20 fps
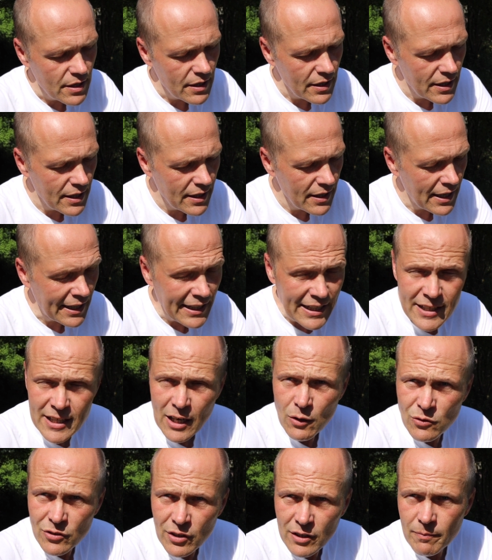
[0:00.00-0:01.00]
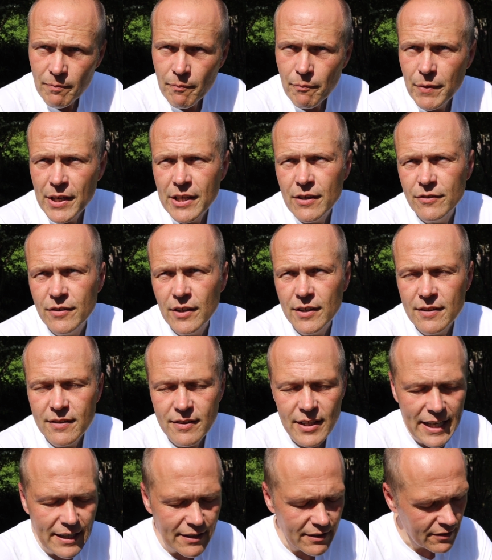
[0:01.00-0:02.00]
uh, and encounter, because I
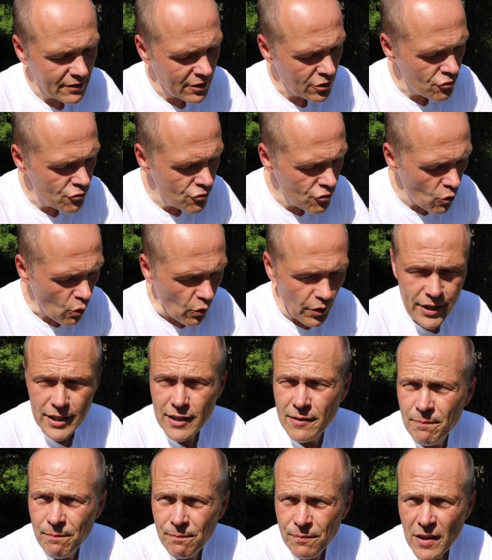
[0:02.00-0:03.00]
think the joy